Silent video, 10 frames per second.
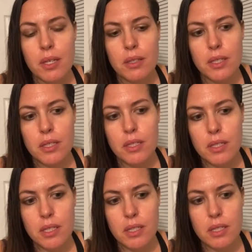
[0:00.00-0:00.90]
this
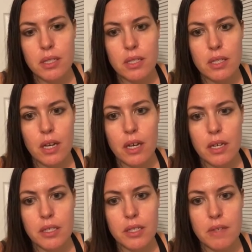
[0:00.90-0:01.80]
is
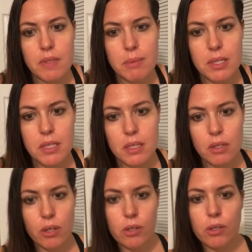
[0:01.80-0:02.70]
uh, safe to be seen
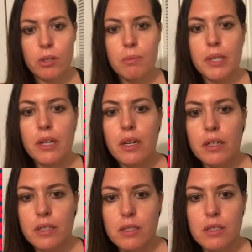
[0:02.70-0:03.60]
and heard
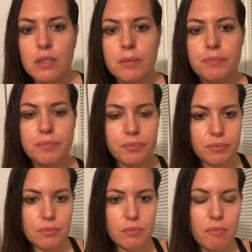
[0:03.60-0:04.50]
because,
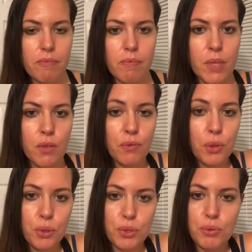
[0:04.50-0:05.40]
for
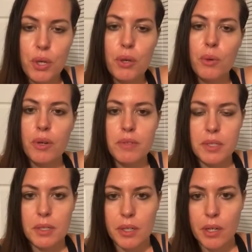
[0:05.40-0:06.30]
those who know, I was
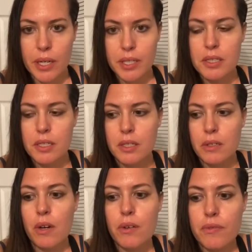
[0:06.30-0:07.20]
in a car accident
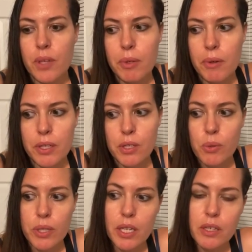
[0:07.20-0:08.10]
on February the
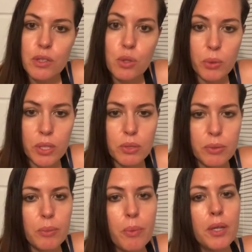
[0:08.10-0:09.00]
twenty-eighth, twenty
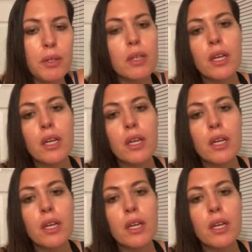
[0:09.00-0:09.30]
twenty-one,